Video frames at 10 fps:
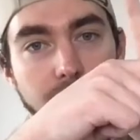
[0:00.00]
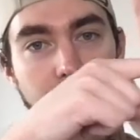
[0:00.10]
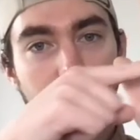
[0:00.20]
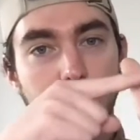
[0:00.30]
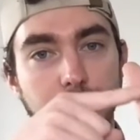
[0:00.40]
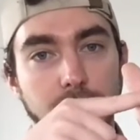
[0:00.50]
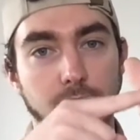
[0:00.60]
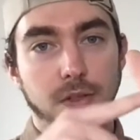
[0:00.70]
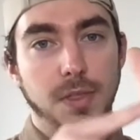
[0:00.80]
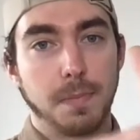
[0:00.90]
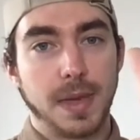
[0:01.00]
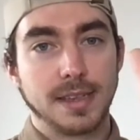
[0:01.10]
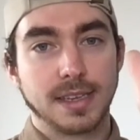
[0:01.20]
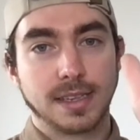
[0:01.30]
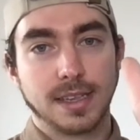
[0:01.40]
like, the
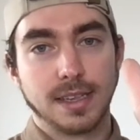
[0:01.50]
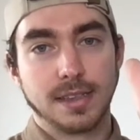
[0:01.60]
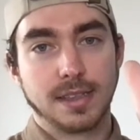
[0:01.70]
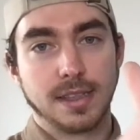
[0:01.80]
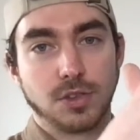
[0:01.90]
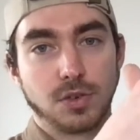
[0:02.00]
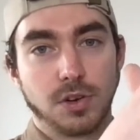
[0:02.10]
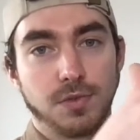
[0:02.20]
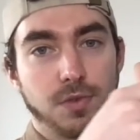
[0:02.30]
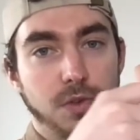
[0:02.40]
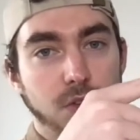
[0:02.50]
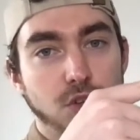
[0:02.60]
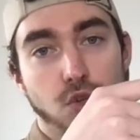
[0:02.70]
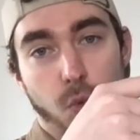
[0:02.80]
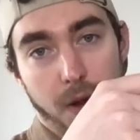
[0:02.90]
basics is this sort of
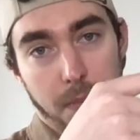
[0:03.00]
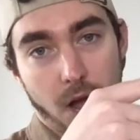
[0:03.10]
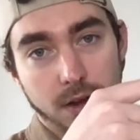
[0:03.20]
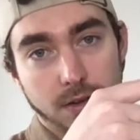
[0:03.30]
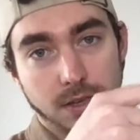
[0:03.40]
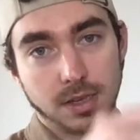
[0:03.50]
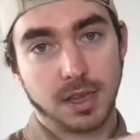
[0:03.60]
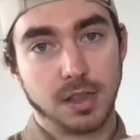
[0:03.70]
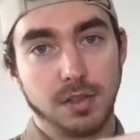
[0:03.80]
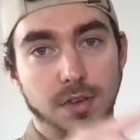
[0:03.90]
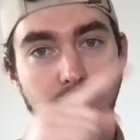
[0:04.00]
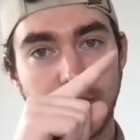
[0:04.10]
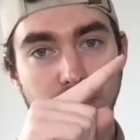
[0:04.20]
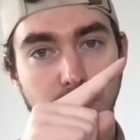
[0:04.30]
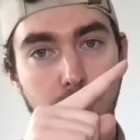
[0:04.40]
square box, and then you've got
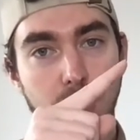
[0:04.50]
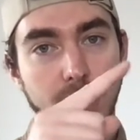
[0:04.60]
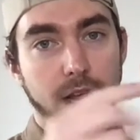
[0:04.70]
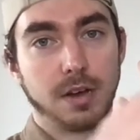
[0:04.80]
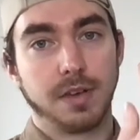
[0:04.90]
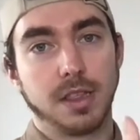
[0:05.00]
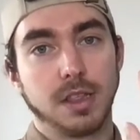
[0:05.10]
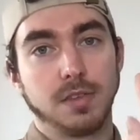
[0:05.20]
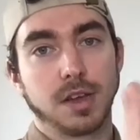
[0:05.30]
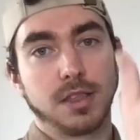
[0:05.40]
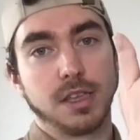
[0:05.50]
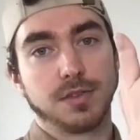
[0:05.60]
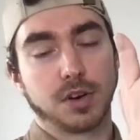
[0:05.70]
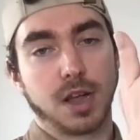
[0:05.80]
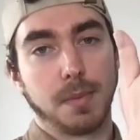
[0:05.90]
this one poking out of it, and then you've got these
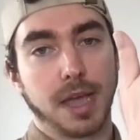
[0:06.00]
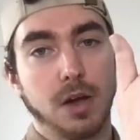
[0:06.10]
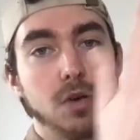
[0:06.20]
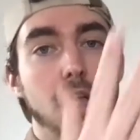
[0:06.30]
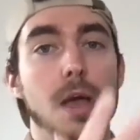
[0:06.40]
four coming out.